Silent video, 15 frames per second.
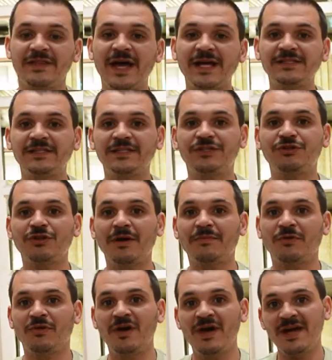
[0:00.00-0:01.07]
That's the
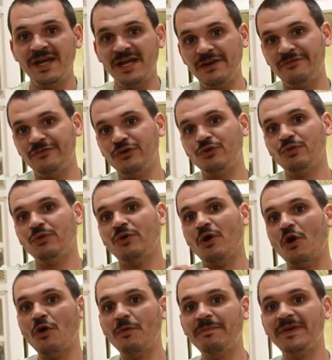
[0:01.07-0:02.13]
trouble. If you
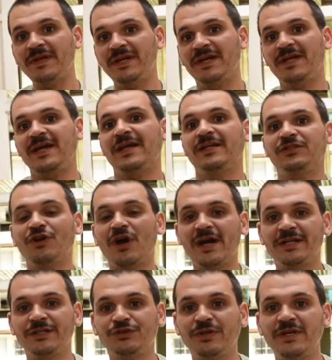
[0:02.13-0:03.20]
open it and try
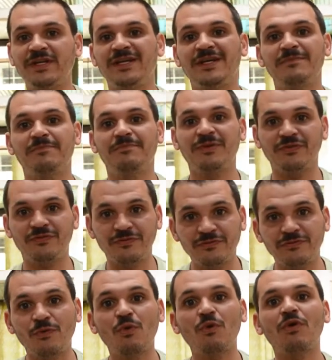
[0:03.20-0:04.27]
to drink it
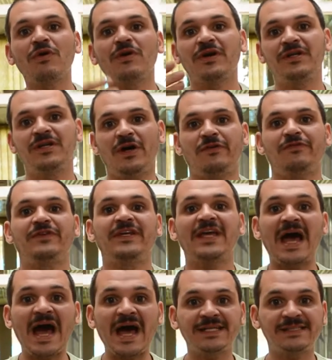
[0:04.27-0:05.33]
before enough
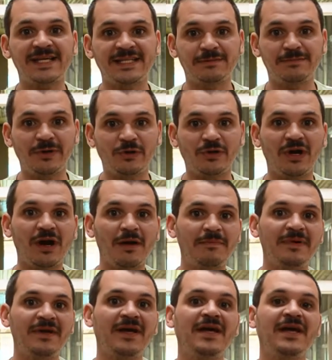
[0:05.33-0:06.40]
gas has built
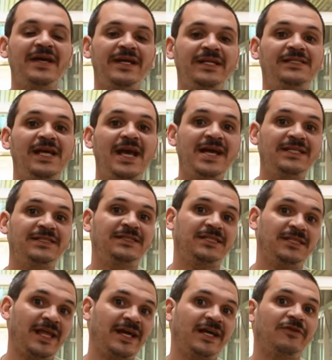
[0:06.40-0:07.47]
up, it tastes
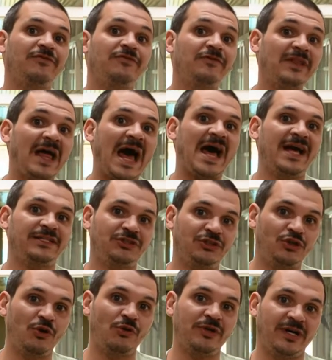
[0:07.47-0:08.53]
like a flat
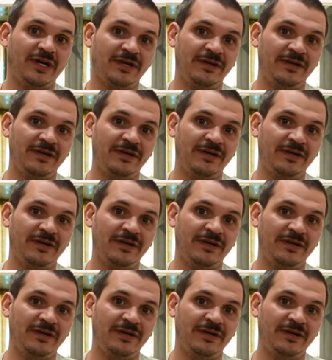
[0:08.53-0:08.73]
soda.